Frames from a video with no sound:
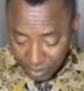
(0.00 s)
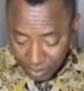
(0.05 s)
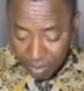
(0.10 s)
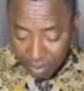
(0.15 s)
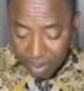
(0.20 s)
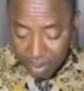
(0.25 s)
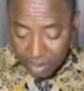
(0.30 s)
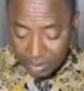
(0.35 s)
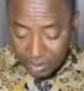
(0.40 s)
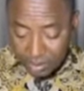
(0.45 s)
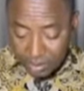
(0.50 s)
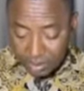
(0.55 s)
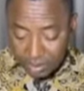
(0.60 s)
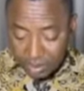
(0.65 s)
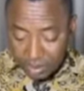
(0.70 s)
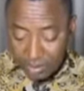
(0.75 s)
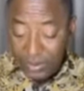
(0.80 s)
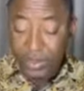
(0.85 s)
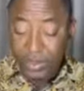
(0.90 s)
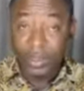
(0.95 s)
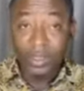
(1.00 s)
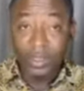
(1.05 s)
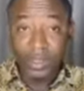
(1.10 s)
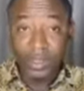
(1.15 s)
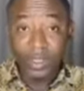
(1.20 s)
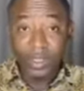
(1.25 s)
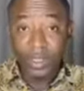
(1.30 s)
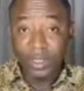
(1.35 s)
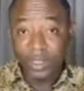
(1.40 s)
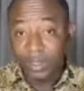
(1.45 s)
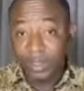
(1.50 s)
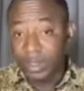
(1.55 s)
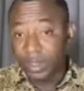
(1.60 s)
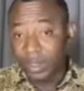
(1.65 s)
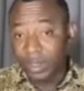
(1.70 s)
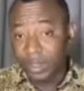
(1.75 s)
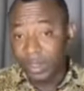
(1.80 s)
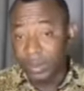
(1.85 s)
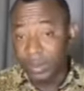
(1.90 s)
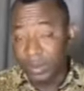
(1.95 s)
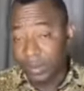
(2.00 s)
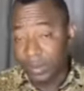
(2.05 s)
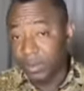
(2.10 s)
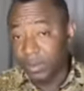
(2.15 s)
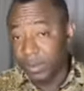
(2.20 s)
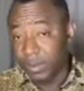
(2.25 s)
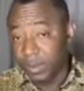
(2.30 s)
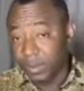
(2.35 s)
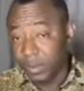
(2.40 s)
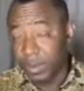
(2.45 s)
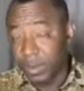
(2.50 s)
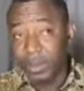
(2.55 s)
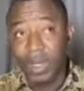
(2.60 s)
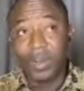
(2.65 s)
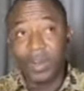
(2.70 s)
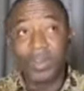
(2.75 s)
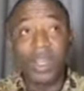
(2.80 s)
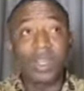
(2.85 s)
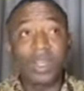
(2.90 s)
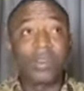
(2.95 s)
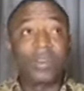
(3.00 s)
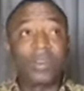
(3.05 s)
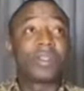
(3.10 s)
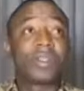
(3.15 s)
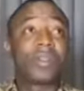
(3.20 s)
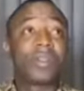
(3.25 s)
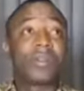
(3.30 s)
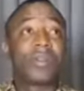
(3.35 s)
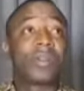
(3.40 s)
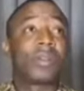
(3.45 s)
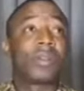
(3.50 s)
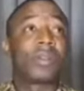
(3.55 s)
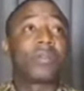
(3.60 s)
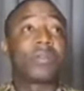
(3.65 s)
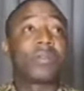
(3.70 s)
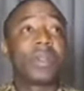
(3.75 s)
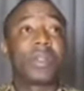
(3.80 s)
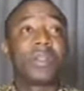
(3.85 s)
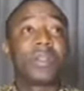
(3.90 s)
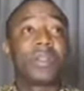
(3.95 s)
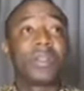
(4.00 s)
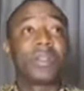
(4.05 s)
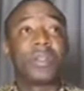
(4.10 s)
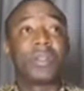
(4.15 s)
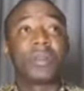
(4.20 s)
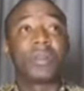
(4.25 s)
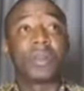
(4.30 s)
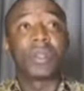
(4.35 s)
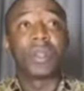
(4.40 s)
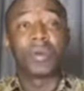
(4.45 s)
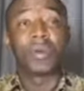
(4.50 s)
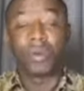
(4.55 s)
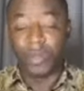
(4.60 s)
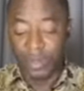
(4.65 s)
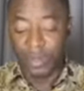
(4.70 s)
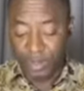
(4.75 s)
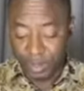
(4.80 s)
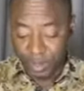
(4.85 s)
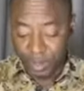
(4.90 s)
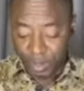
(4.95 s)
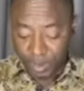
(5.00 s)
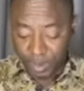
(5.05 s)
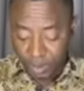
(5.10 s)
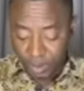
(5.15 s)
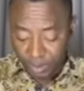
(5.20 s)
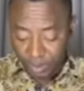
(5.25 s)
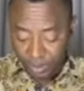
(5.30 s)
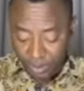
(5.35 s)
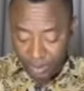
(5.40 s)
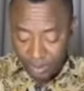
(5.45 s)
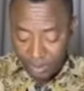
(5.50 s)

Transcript: All right, so this person said they would want to have the address of the place in the UK where you can.